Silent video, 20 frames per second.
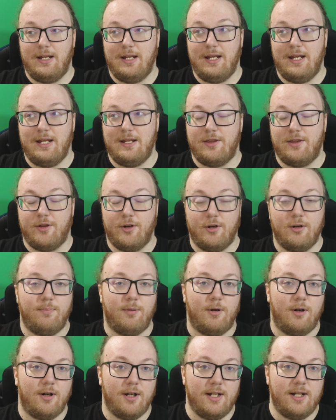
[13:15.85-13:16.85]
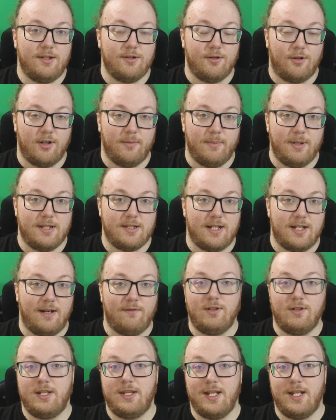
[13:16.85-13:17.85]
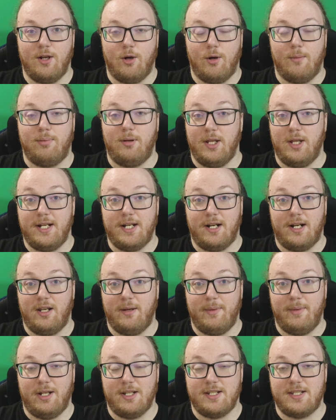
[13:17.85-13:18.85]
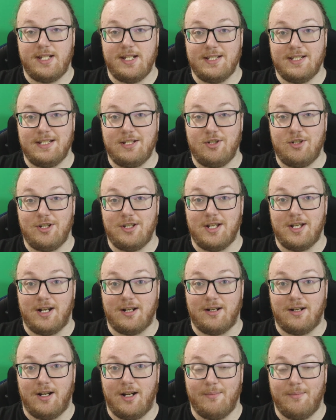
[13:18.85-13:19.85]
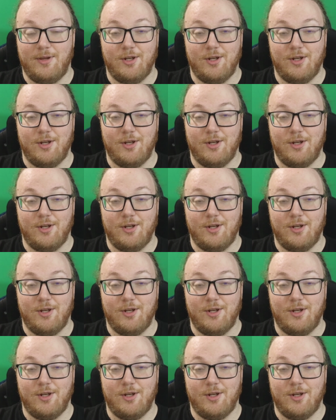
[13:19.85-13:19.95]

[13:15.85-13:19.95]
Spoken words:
in third-party tournaments, everything on play.limitlesstcg.com,